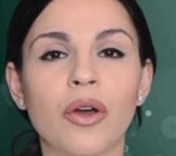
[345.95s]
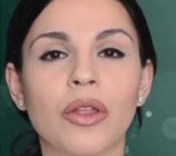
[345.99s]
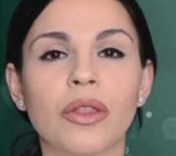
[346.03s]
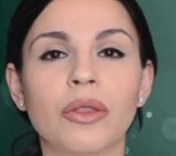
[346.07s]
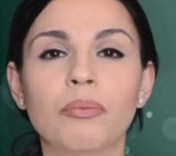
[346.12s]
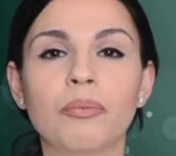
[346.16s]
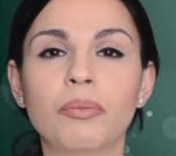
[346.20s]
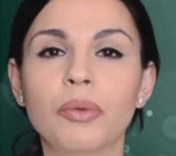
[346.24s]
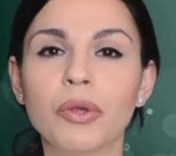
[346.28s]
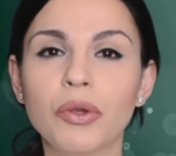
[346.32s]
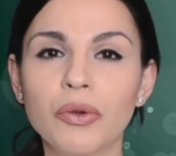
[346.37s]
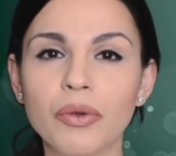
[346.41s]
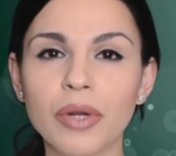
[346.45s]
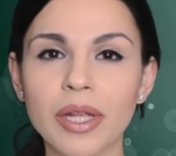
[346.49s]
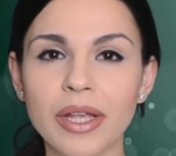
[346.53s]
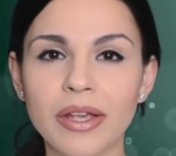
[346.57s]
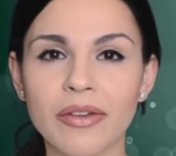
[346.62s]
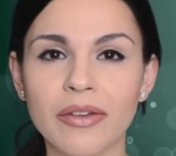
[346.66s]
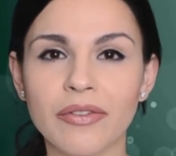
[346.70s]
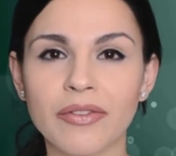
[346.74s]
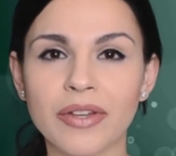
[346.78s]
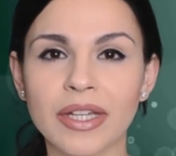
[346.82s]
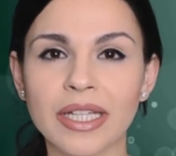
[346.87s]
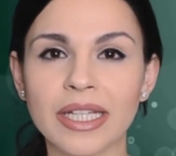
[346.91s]
the
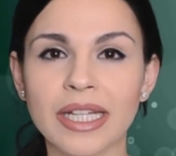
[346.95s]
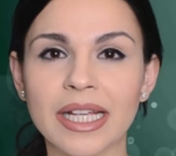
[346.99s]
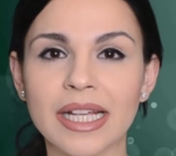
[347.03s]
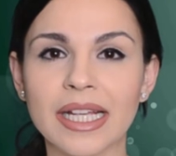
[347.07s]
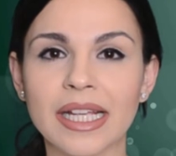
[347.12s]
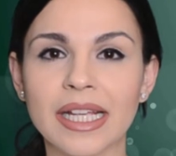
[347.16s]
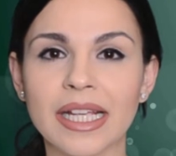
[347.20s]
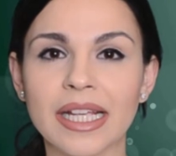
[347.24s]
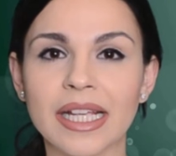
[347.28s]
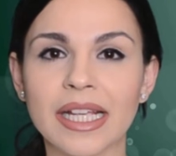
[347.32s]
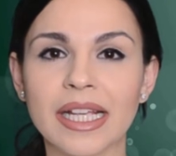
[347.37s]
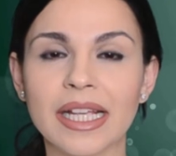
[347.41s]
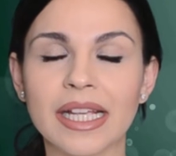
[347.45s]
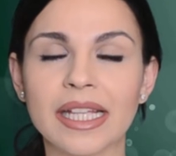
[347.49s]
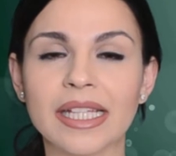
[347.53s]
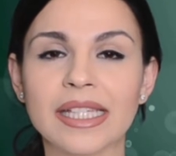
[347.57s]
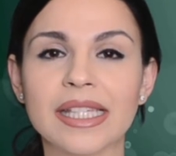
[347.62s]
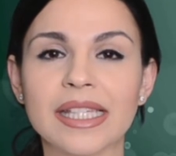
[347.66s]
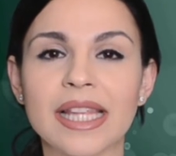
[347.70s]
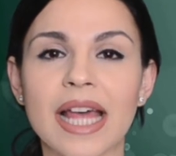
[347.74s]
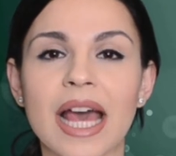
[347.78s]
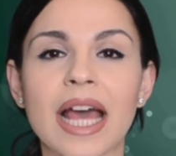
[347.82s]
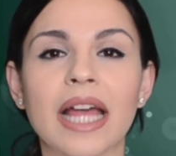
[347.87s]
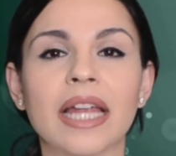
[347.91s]
beauty of it
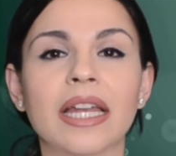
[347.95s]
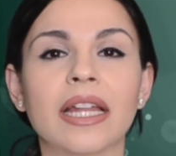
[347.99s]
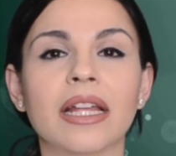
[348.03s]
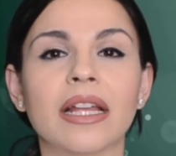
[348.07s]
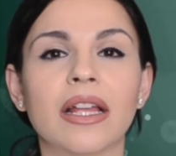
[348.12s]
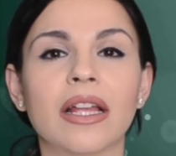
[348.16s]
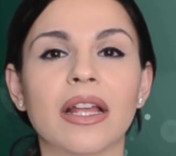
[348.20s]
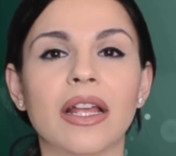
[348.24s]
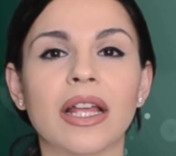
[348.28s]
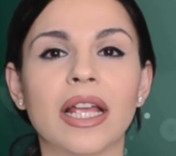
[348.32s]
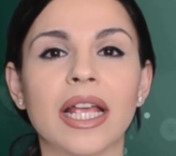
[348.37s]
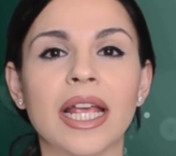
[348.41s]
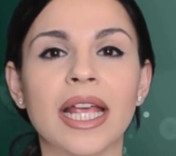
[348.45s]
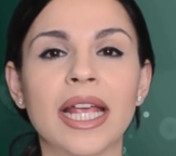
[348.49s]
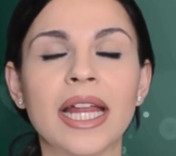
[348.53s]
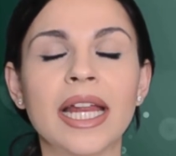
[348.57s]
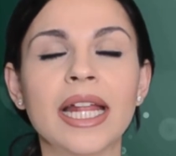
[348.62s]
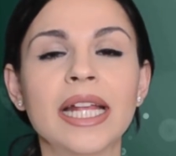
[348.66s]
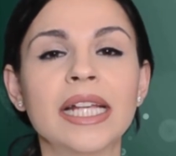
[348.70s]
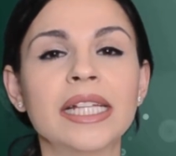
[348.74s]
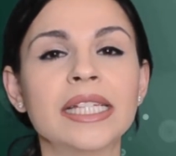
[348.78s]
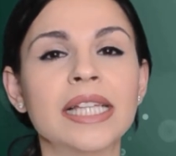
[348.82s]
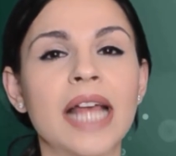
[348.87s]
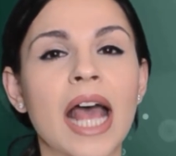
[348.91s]
is that
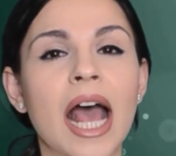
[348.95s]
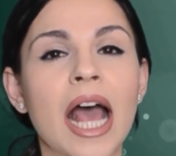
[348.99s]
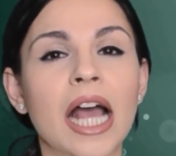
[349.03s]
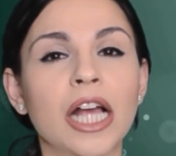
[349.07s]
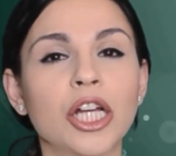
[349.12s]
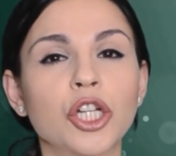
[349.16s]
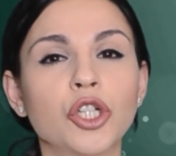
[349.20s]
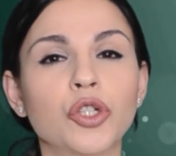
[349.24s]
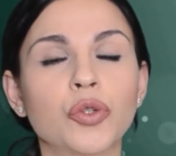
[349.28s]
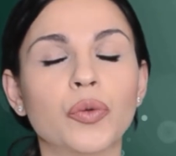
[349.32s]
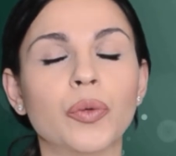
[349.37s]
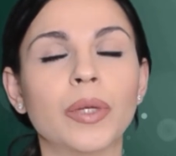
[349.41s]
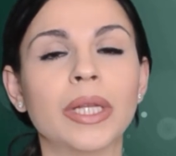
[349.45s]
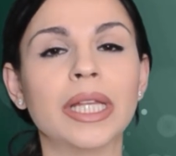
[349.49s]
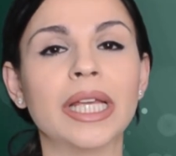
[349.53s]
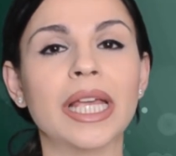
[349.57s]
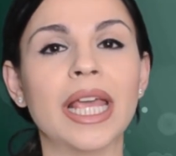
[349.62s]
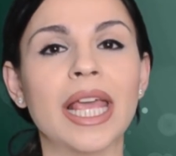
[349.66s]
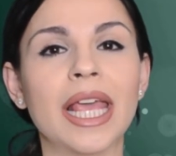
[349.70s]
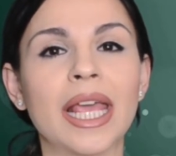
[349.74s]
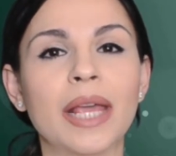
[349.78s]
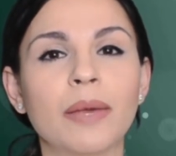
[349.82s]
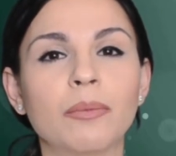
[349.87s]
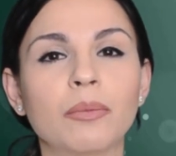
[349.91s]
it is
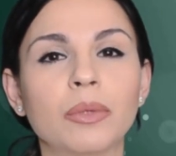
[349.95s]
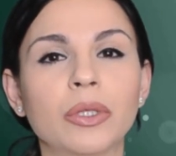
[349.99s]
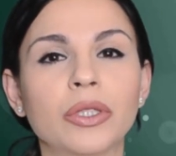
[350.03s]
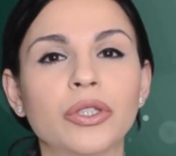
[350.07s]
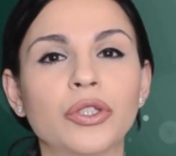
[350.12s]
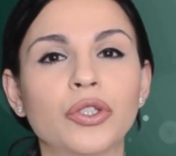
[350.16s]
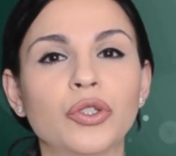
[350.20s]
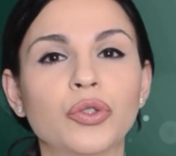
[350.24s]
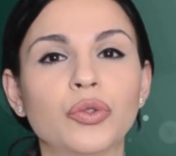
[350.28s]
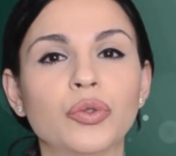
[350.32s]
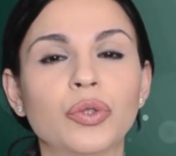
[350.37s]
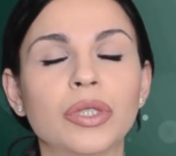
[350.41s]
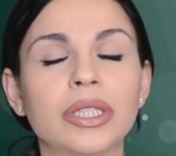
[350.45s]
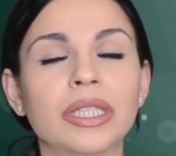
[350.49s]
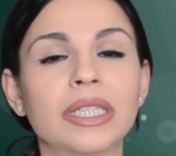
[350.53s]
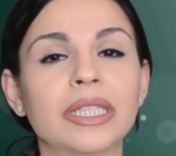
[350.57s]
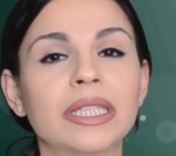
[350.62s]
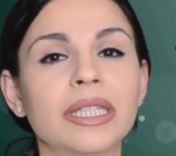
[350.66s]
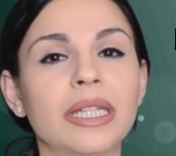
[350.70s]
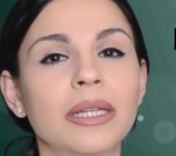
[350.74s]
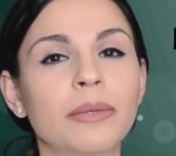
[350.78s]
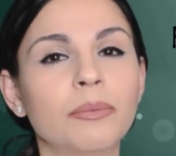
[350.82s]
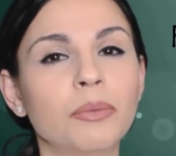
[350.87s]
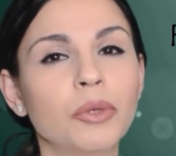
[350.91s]
actually able to
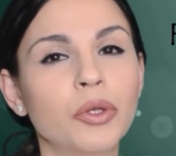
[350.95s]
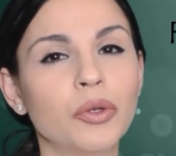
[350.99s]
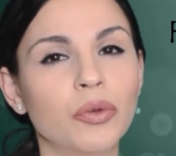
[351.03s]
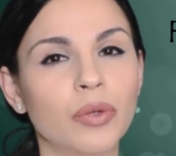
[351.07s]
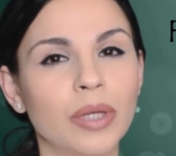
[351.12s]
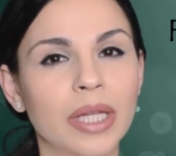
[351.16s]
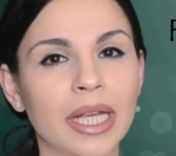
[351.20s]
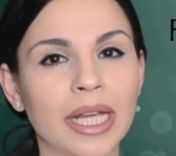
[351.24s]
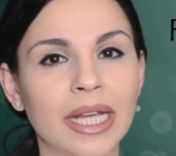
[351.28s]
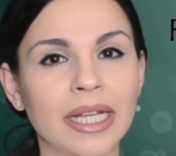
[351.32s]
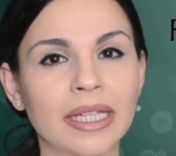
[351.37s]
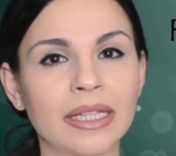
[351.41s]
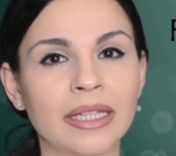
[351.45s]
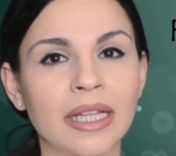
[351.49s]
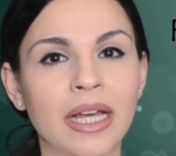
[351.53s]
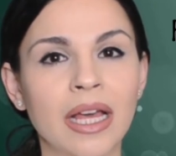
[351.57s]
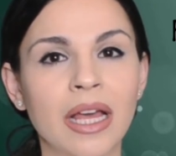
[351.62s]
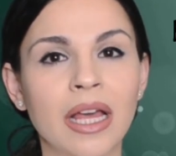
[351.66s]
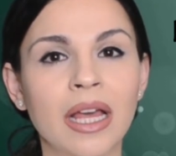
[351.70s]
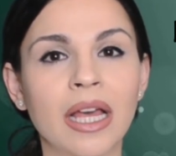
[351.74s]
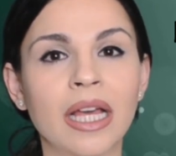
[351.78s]
stimulate